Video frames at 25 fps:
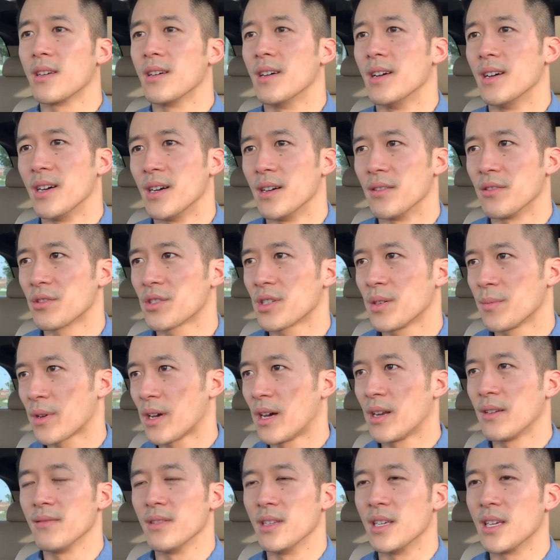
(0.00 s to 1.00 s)
There's some
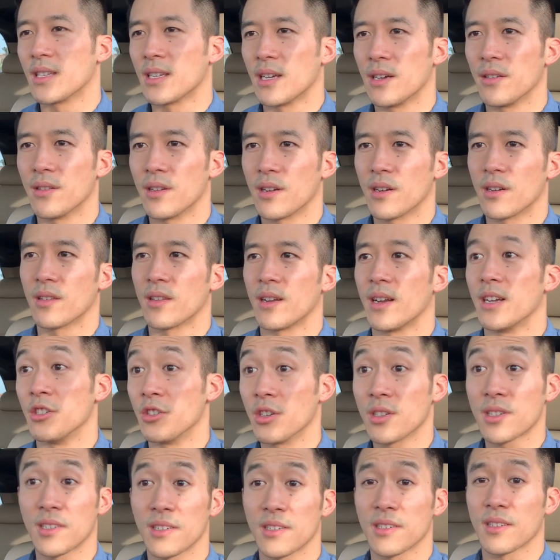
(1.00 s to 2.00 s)
kind of leak down there that I
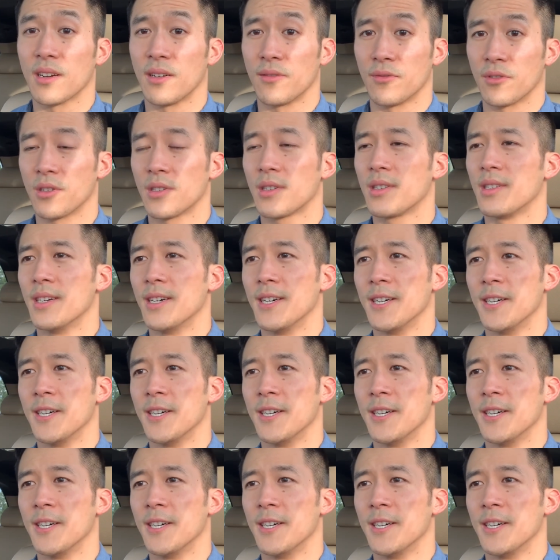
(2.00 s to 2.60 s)
just discovered